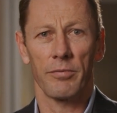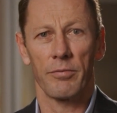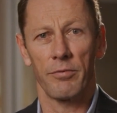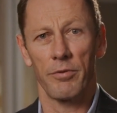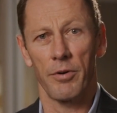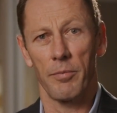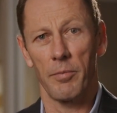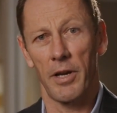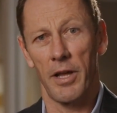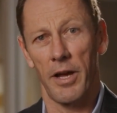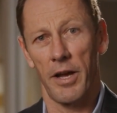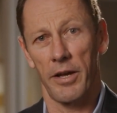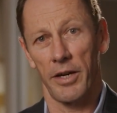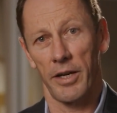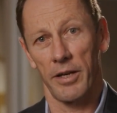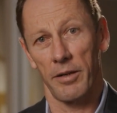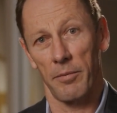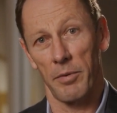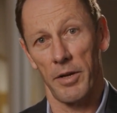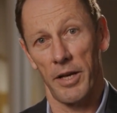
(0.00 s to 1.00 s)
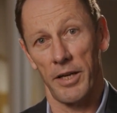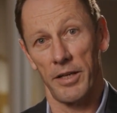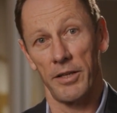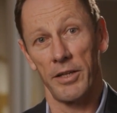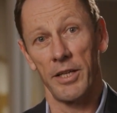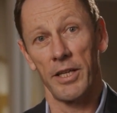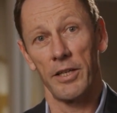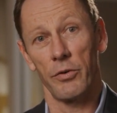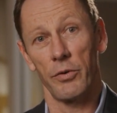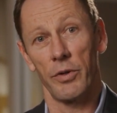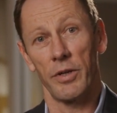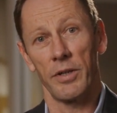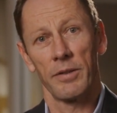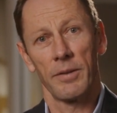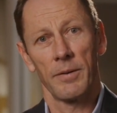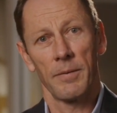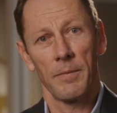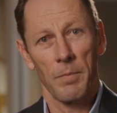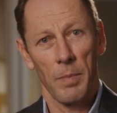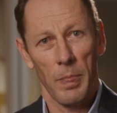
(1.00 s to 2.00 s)
from Malartic applied to Detour
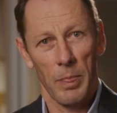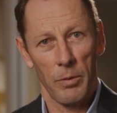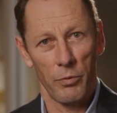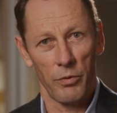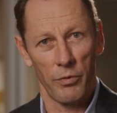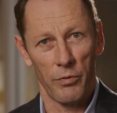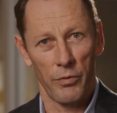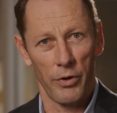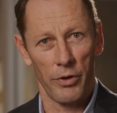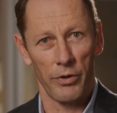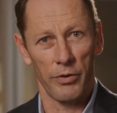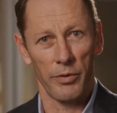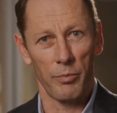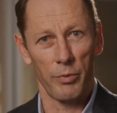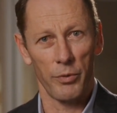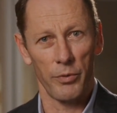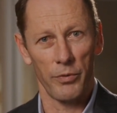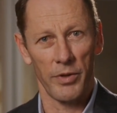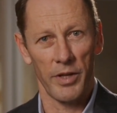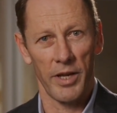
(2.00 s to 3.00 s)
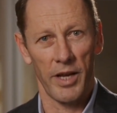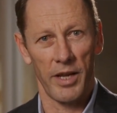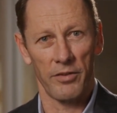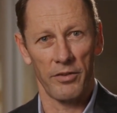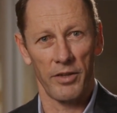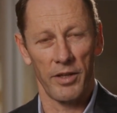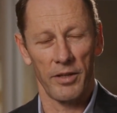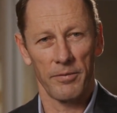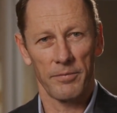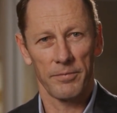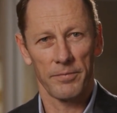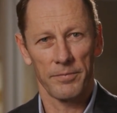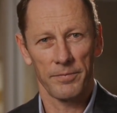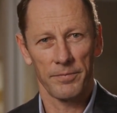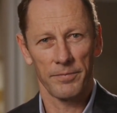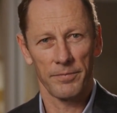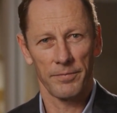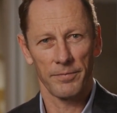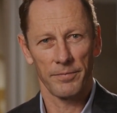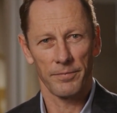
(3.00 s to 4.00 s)
will further improve the asset.
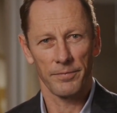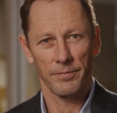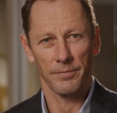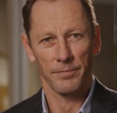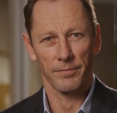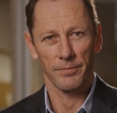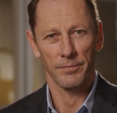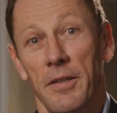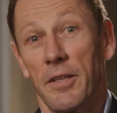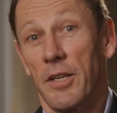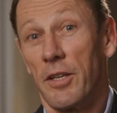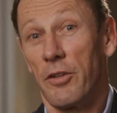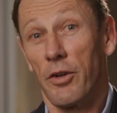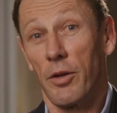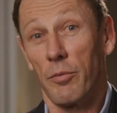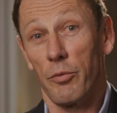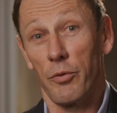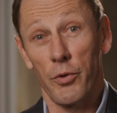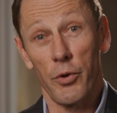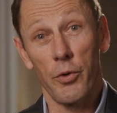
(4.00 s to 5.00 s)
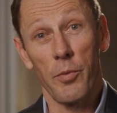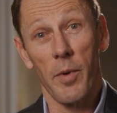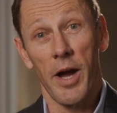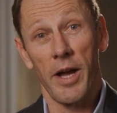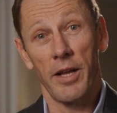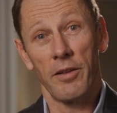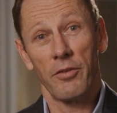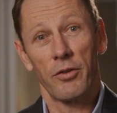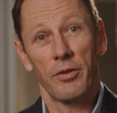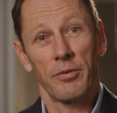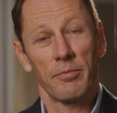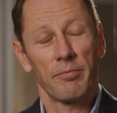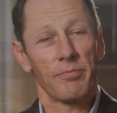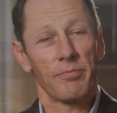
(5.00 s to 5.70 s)
In terms of new mines,